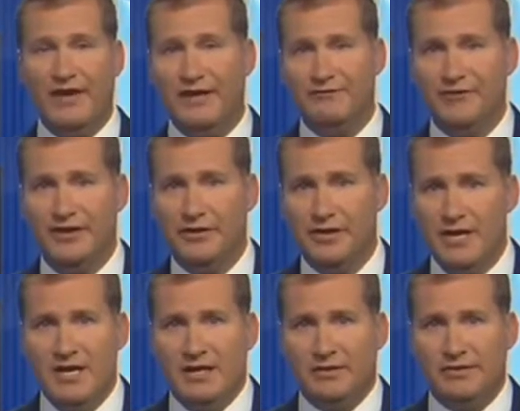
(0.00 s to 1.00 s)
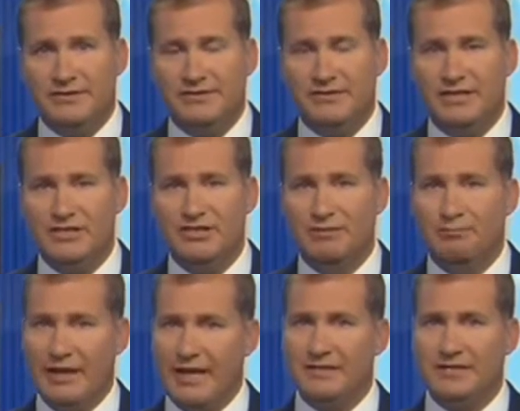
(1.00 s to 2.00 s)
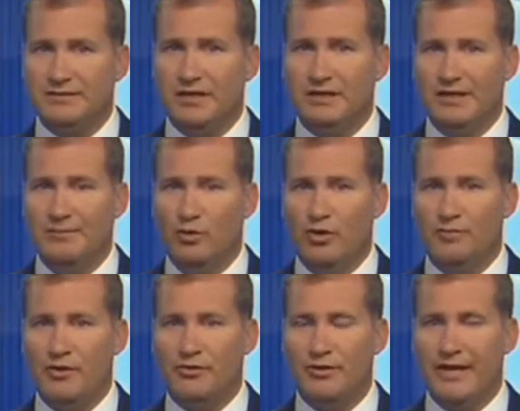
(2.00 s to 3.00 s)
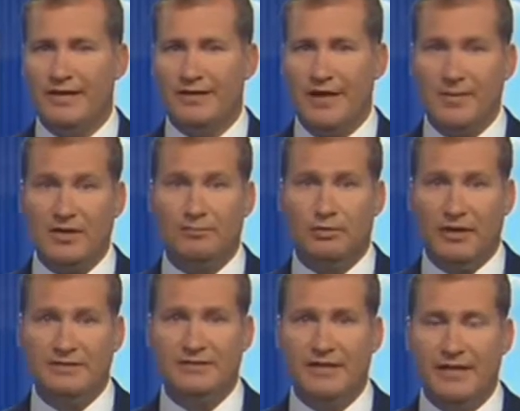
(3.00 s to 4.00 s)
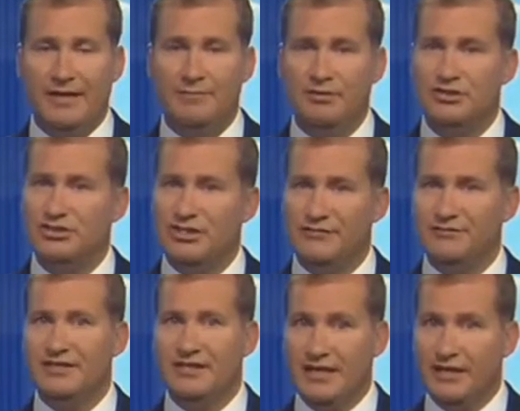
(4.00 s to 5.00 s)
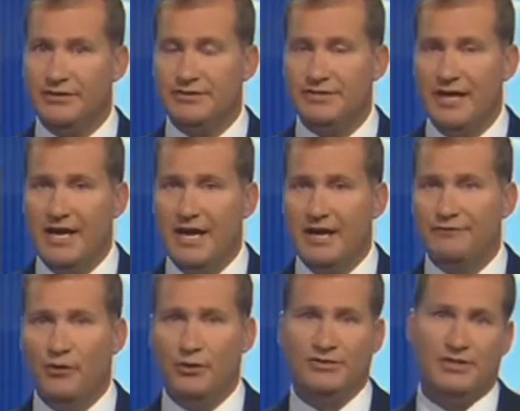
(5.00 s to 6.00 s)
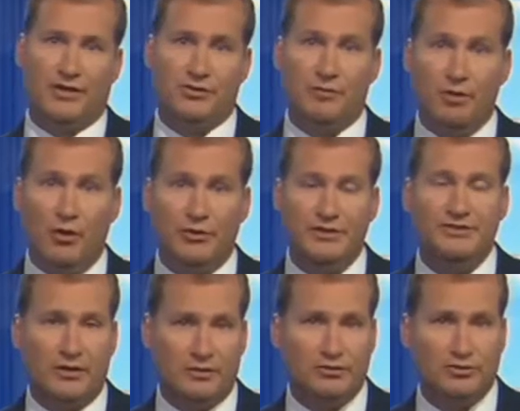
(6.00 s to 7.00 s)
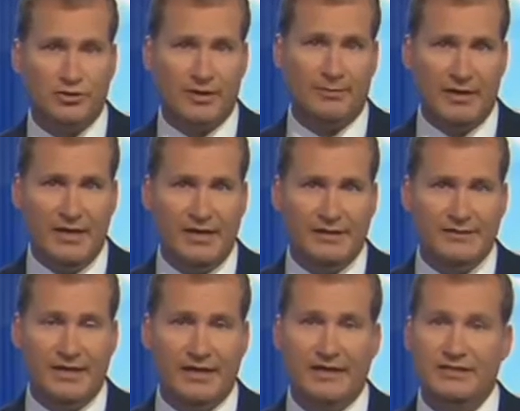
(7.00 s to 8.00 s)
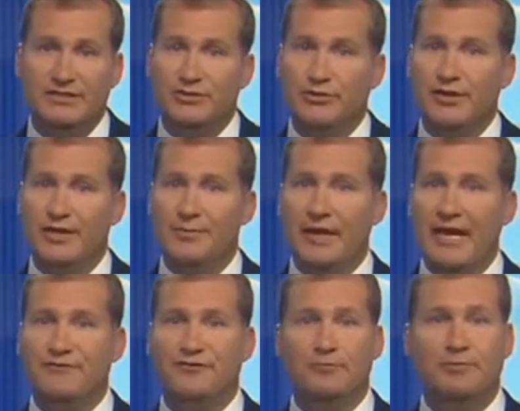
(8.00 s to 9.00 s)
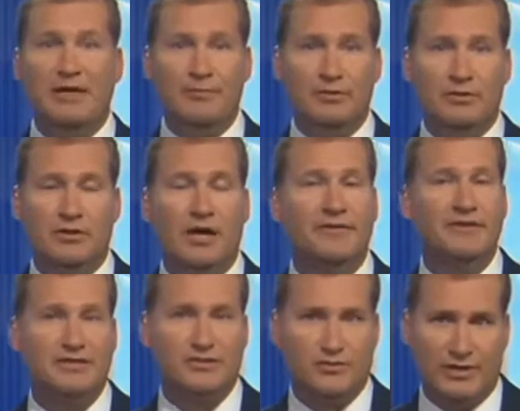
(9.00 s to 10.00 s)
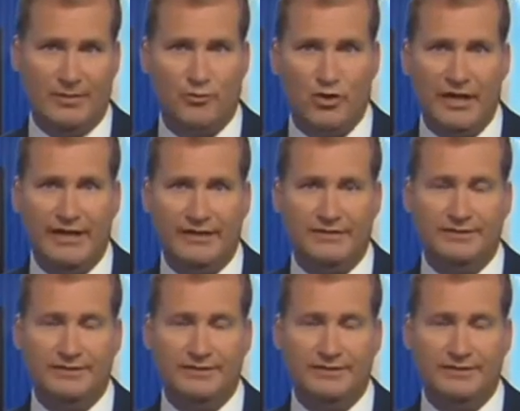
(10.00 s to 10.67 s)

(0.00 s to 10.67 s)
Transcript: a bit of fanfare. Clinton says she planned on talking more about her economic plans today, but shifted gears and focused on her opponent, Donald Trump, saying he's stirring up hate from people on the extreme